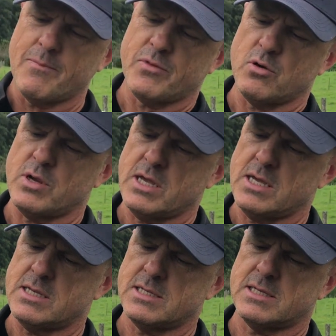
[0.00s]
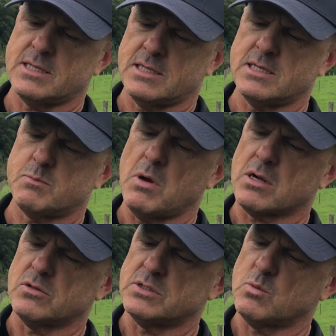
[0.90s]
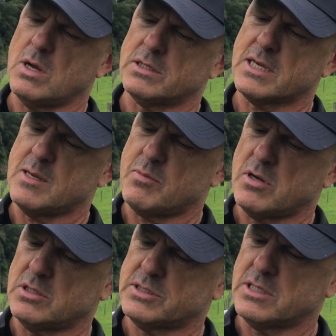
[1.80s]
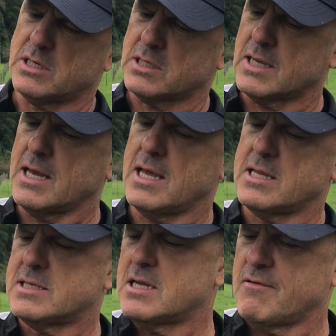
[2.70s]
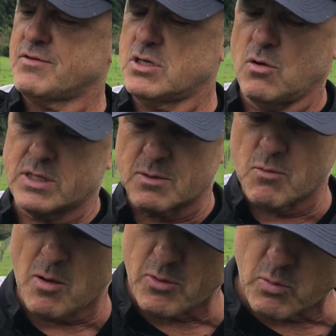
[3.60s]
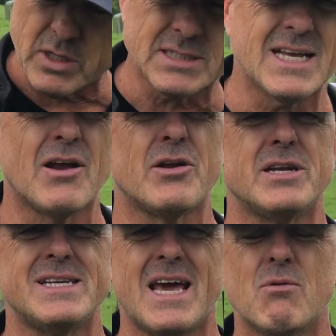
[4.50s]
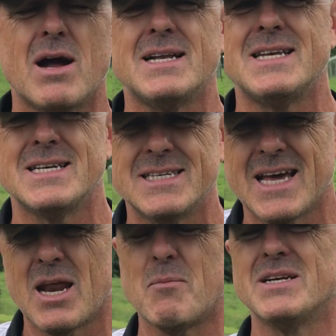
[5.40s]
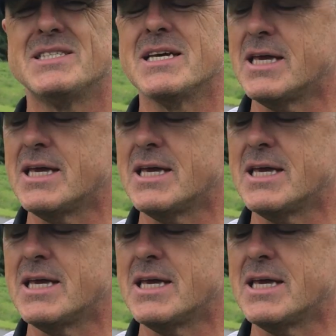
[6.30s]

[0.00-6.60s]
there is this buckle as well to keep it all snug and stuff. So at the moment, we're just out on a day ride testing out a bunch of